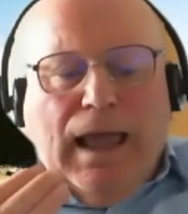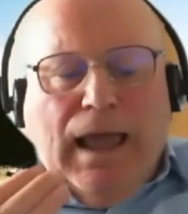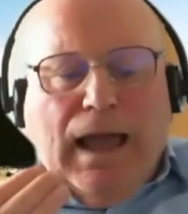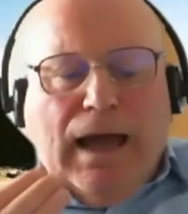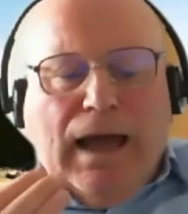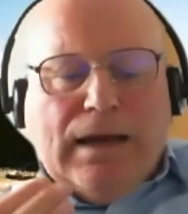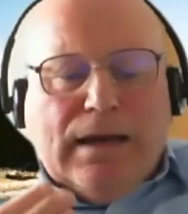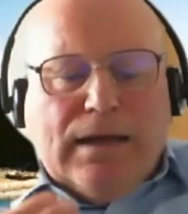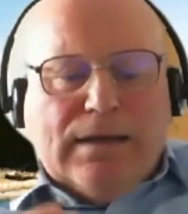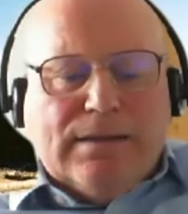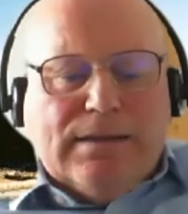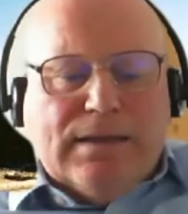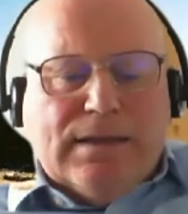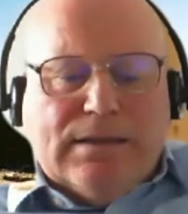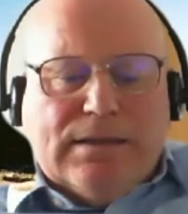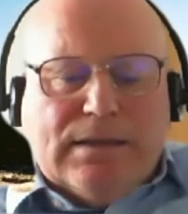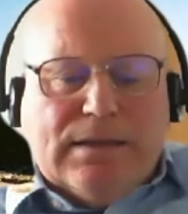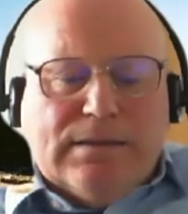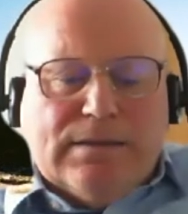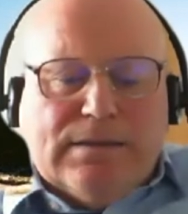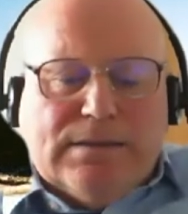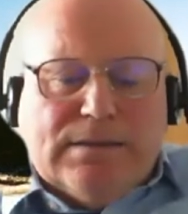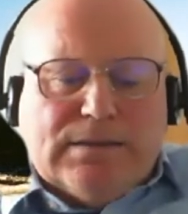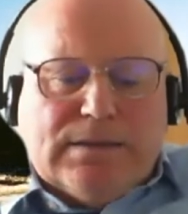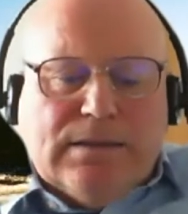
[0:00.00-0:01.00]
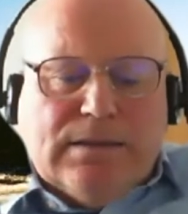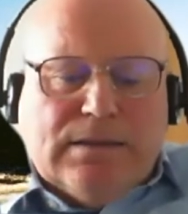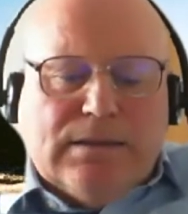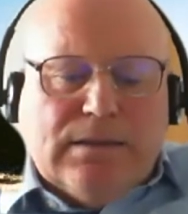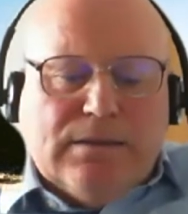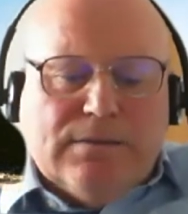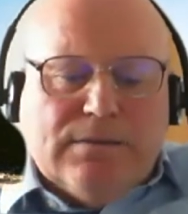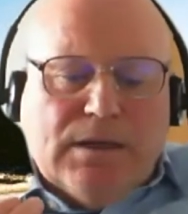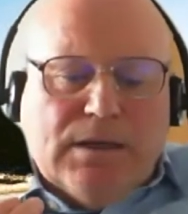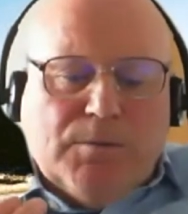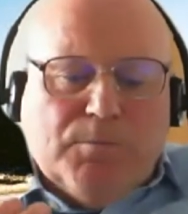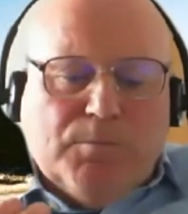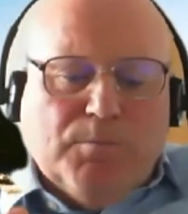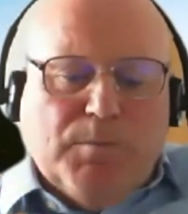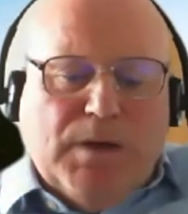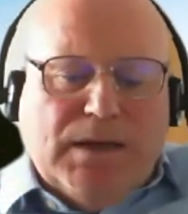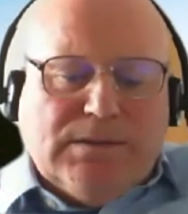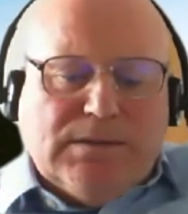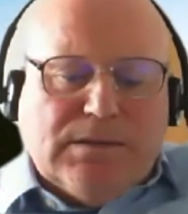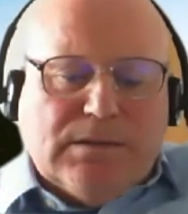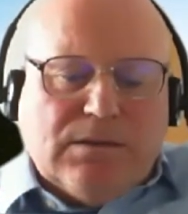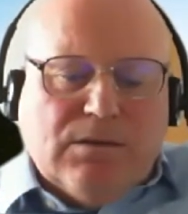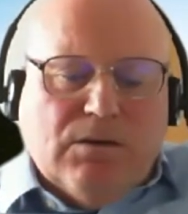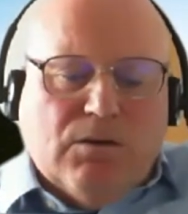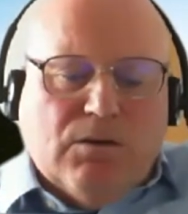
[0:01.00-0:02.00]
And I think that this kind of like
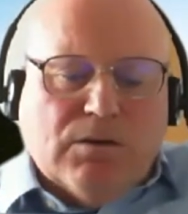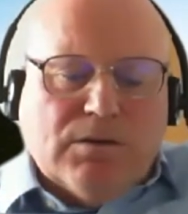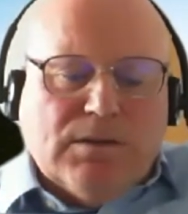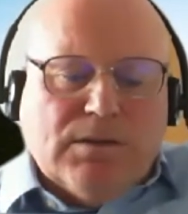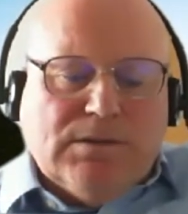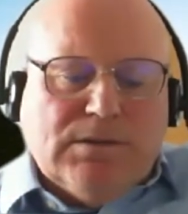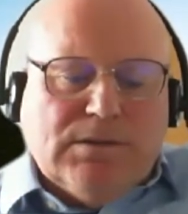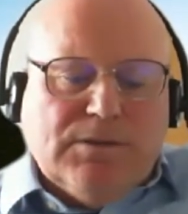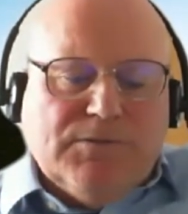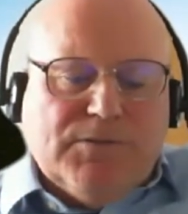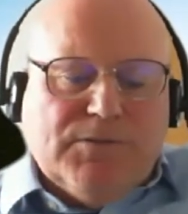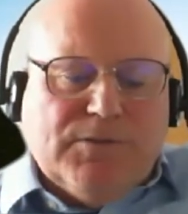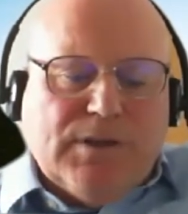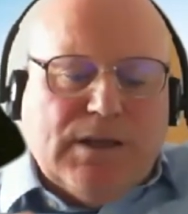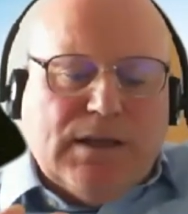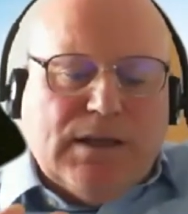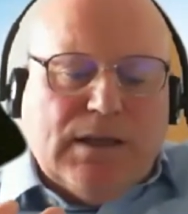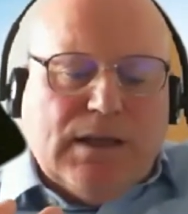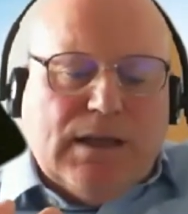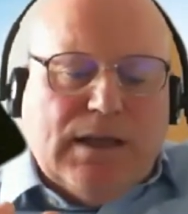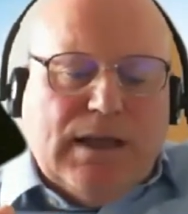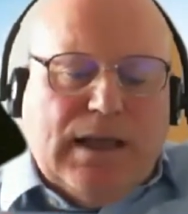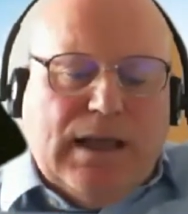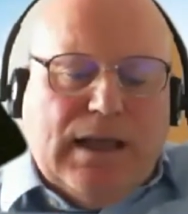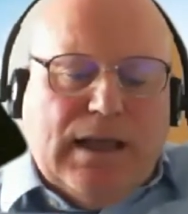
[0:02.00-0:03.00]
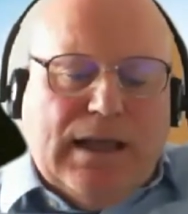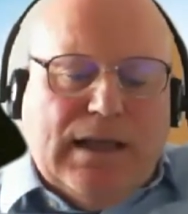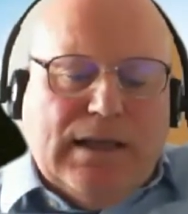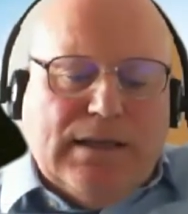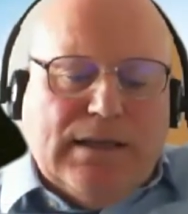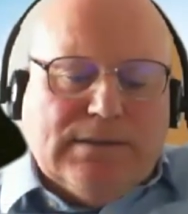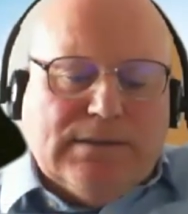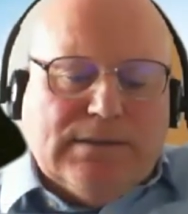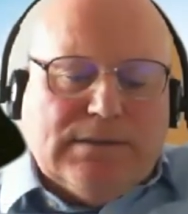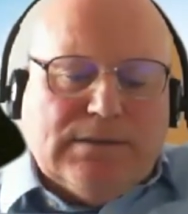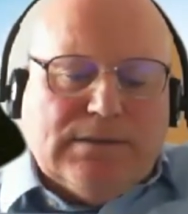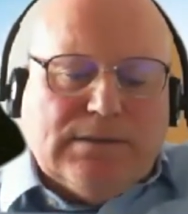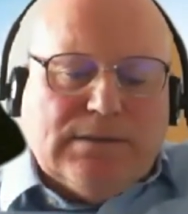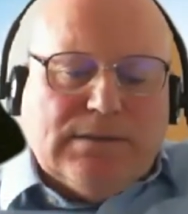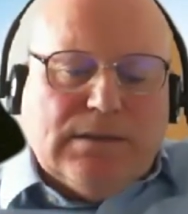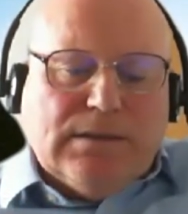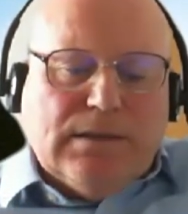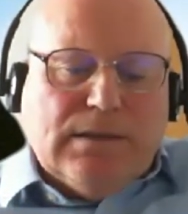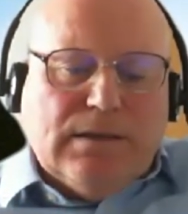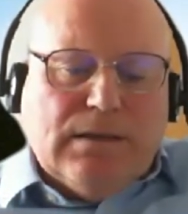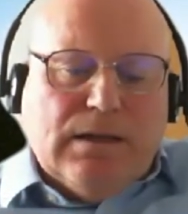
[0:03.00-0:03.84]
metacognitive thing is,